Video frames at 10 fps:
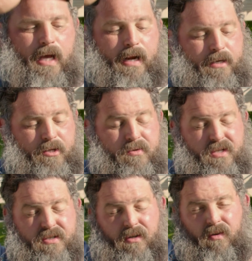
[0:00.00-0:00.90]
I didn't use
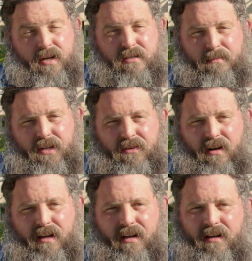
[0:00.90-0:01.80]
this to grease them
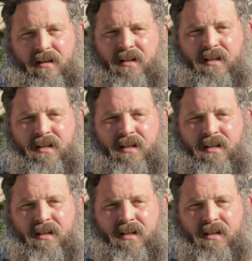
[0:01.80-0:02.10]
either.